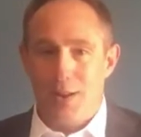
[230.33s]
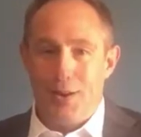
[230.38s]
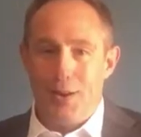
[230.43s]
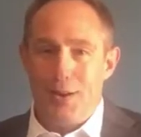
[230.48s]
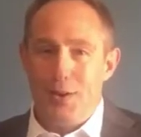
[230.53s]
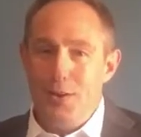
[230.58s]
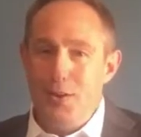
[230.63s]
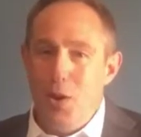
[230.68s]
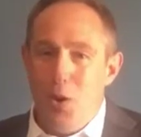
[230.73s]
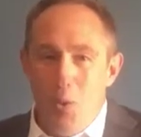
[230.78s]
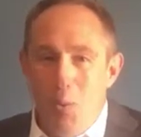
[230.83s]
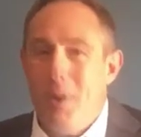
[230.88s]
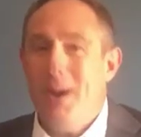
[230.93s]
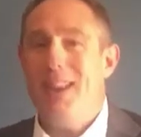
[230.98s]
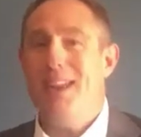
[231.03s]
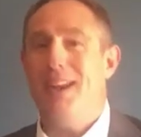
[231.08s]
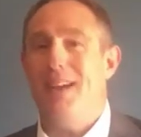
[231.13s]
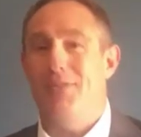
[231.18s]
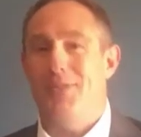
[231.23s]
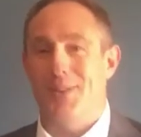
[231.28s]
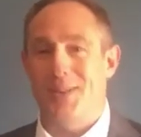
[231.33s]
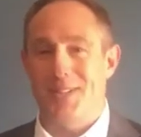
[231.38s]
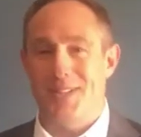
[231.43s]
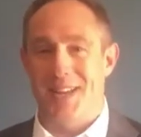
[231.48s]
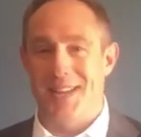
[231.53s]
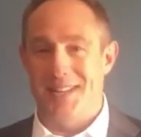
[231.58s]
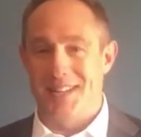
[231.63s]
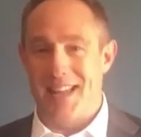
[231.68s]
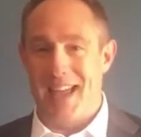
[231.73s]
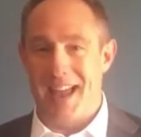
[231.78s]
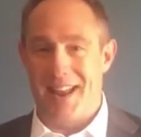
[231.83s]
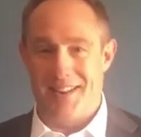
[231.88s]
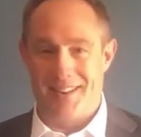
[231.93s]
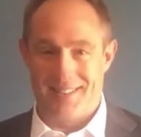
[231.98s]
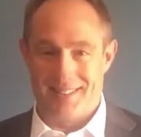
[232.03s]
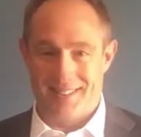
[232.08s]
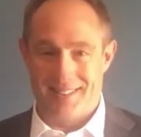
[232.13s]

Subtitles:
Nobody ever says that.